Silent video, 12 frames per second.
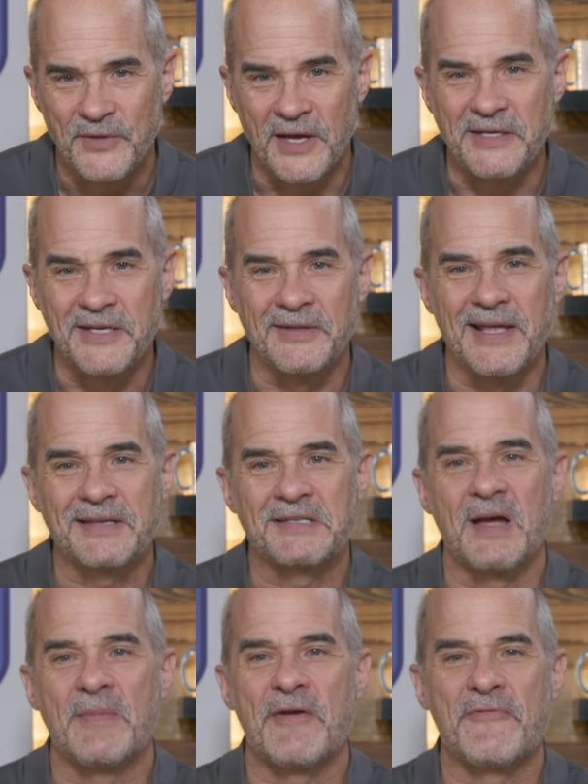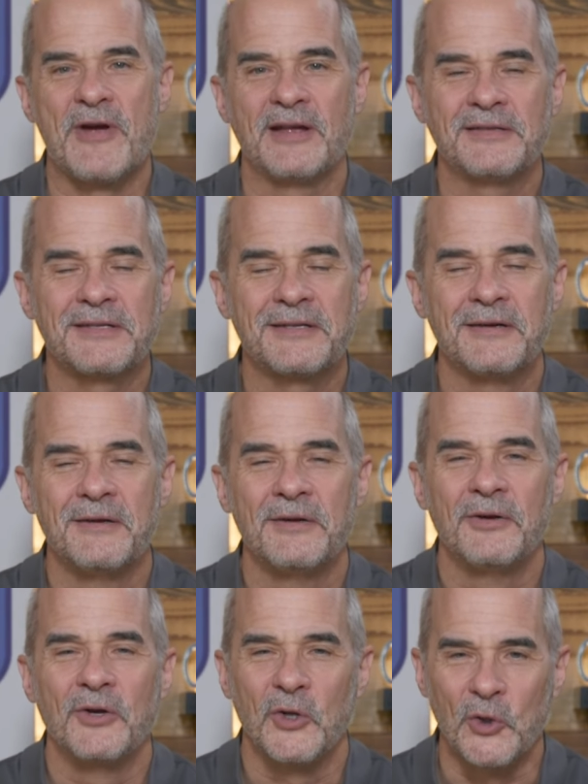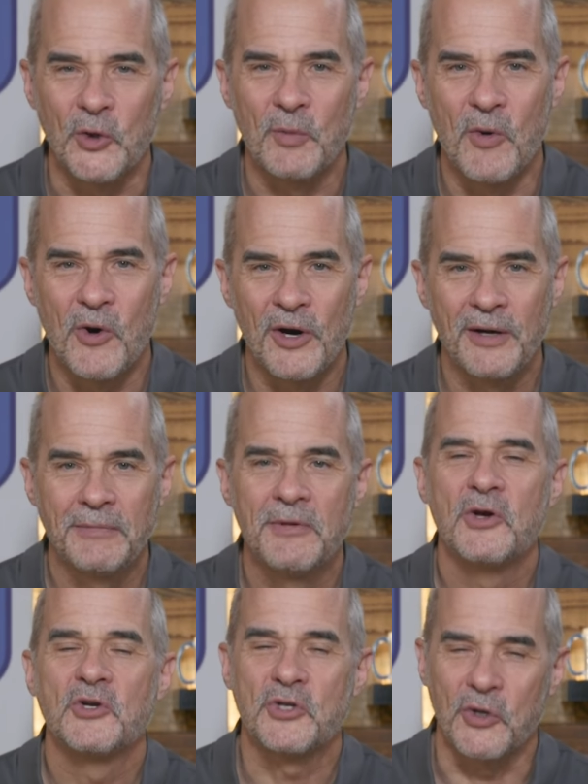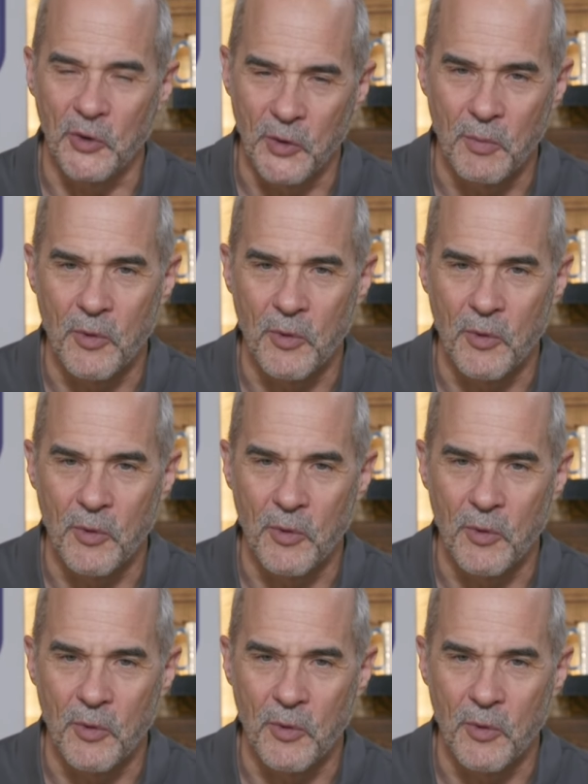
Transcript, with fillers: Until next time, my friends, learn more to earn